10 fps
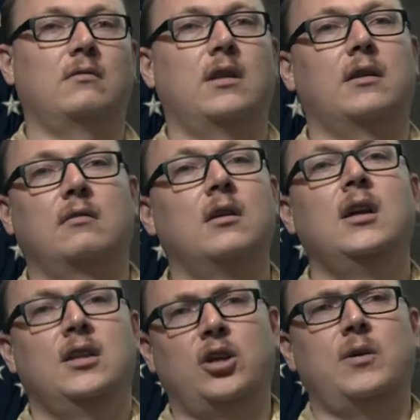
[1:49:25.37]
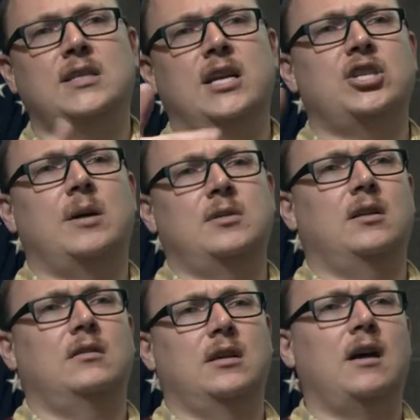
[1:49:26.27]
They're, the USA jobs, the,
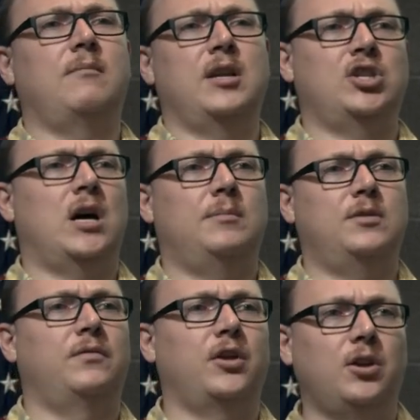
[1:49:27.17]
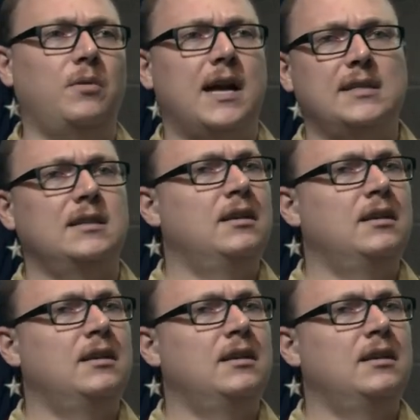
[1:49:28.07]
the government jobs for the US,